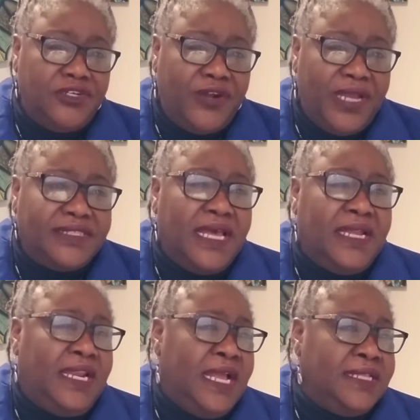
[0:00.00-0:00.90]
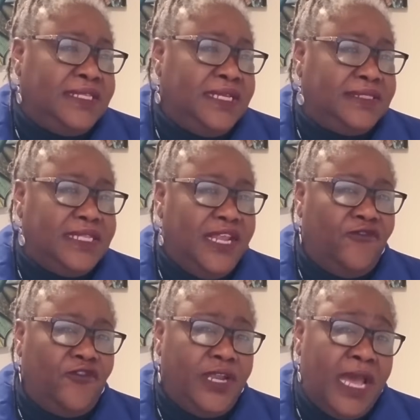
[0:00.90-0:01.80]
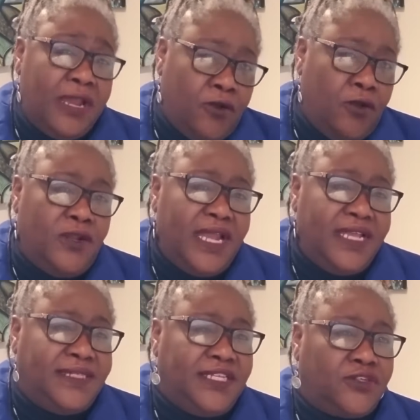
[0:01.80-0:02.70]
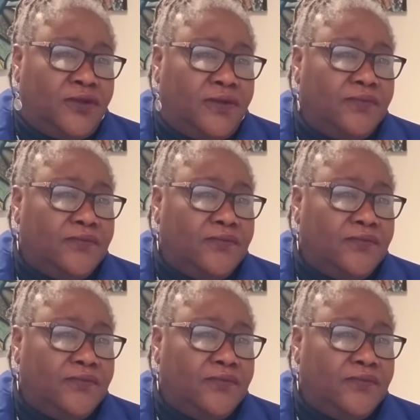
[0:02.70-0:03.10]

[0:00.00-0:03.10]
transatlantic slavery, and colonization?